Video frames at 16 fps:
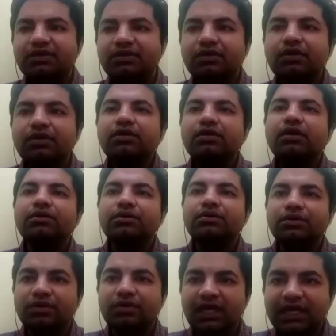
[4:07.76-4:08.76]
not know how to
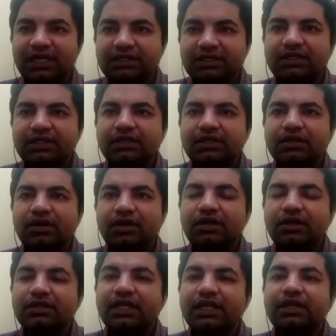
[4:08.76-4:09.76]
utilize it, or
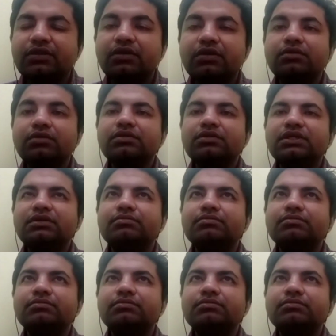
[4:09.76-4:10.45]
they do not know the